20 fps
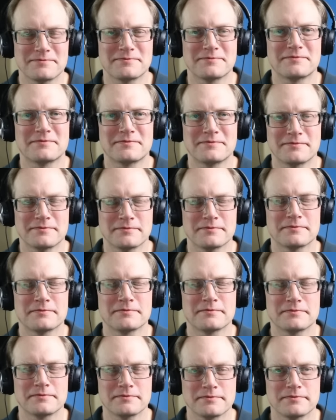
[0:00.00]

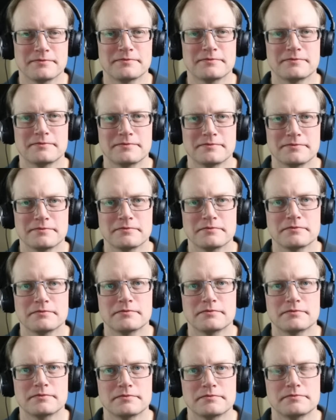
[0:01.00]

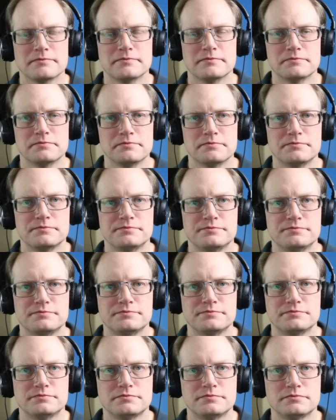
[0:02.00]

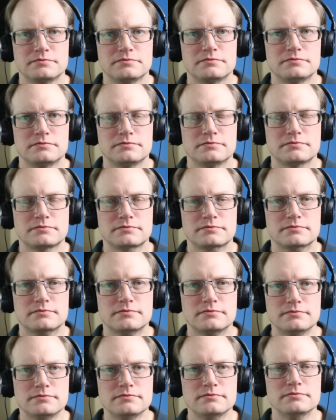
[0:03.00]

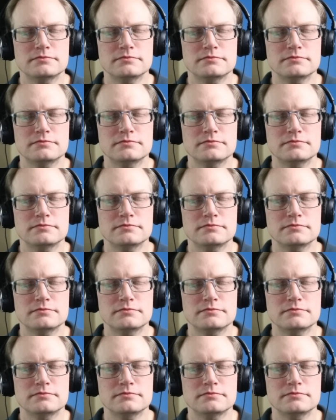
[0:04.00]
This person isn't speaking.